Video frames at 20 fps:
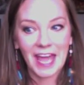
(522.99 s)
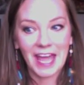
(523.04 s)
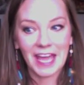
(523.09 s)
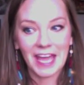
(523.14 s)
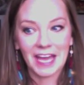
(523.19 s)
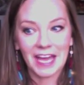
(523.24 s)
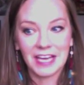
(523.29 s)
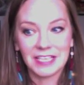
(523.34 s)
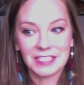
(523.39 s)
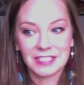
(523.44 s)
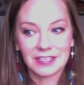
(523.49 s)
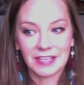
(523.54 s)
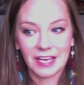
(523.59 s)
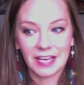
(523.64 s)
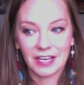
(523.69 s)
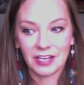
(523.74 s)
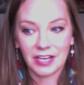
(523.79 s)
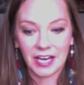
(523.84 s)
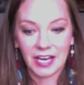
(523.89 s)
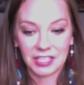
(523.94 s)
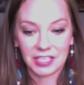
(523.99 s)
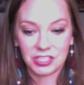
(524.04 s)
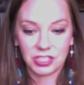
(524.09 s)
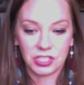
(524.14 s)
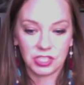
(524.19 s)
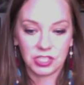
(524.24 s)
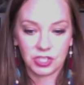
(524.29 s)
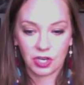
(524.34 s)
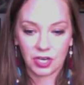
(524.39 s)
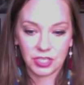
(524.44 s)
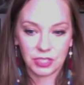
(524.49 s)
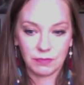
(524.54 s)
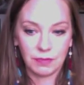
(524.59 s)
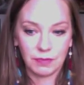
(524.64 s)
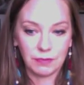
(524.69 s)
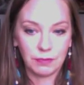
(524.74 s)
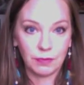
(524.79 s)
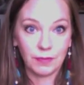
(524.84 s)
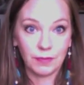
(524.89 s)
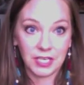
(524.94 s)
And they are actually
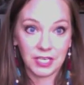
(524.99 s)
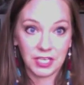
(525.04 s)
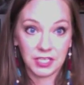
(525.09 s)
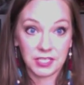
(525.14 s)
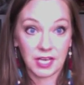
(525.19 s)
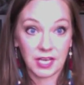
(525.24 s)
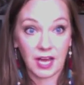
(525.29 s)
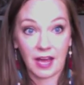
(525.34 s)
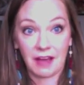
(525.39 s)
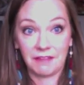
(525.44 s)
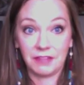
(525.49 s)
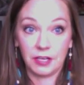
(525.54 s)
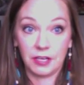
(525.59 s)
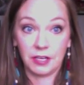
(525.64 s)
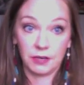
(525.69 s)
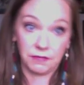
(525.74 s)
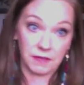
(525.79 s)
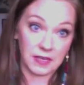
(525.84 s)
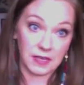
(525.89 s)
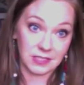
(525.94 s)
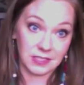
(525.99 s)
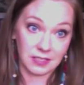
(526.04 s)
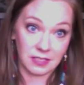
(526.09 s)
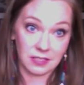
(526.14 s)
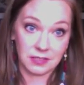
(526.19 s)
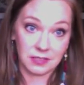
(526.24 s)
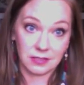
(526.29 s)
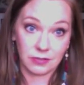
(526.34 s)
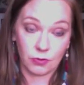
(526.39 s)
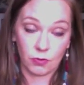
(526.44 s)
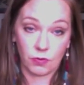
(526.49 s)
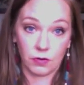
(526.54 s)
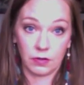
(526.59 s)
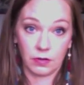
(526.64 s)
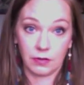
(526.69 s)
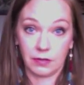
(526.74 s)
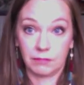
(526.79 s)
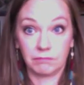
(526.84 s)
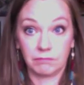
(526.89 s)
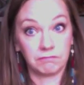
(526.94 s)
charging people money to have their faces
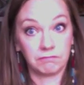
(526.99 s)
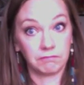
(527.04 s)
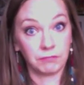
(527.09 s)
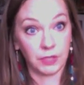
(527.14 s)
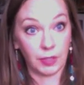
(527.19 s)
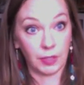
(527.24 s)
or